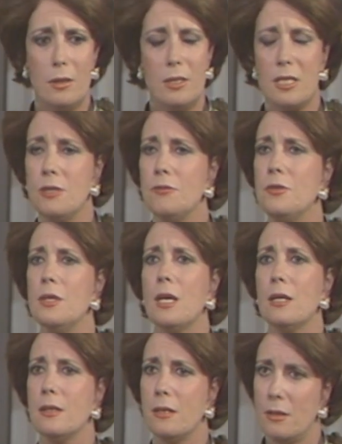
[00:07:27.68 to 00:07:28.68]
TV
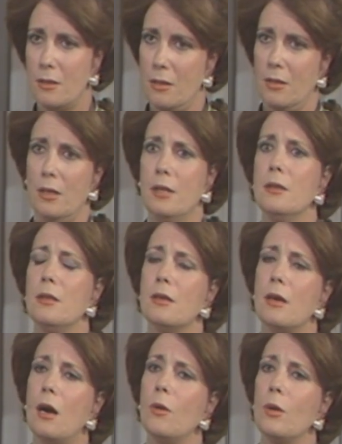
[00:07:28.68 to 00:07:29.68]
and in
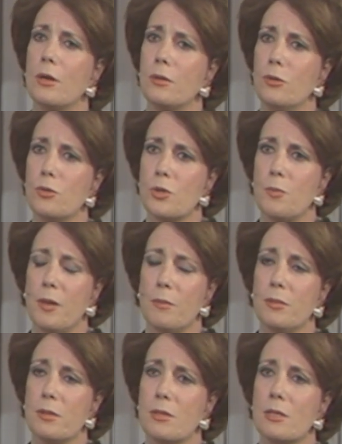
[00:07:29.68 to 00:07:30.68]
our
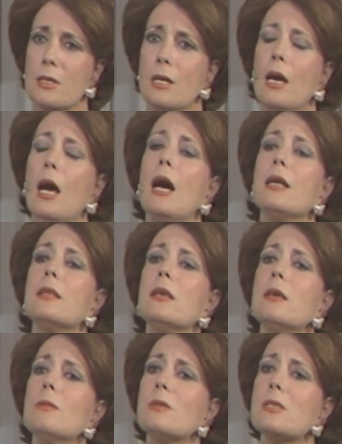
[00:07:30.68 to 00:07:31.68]
newspapers. And
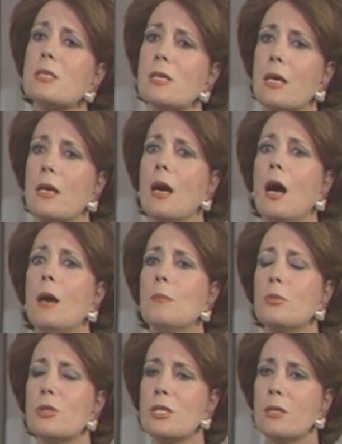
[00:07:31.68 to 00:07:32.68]
he was saying,
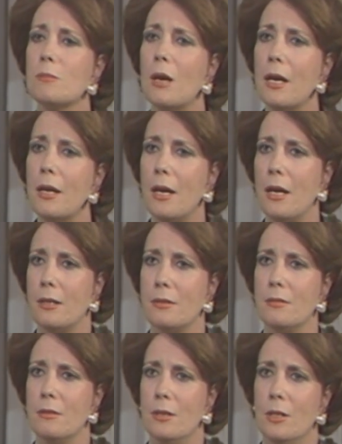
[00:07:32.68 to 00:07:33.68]
I'm putting my
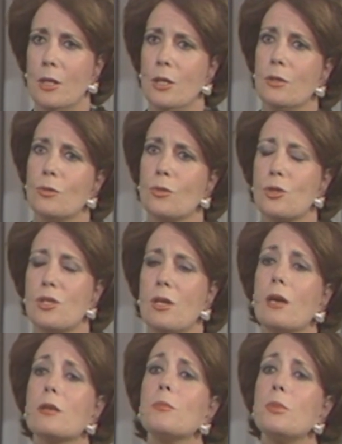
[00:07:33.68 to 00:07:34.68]
hand to
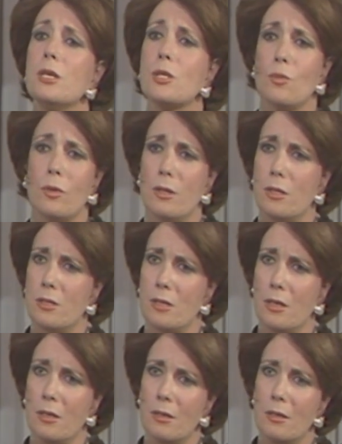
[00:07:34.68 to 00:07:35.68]
start peace with
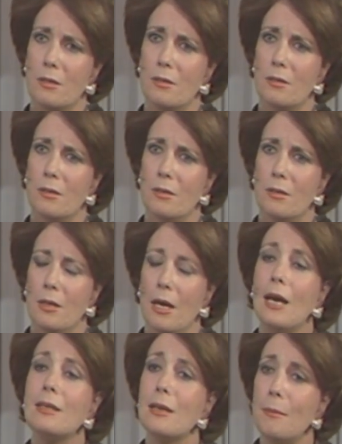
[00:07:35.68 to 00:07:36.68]
Israel.
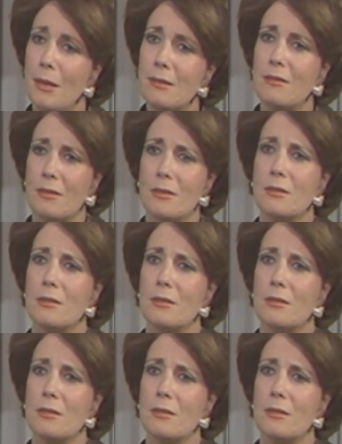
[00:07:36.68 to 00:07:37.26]
And he meant it.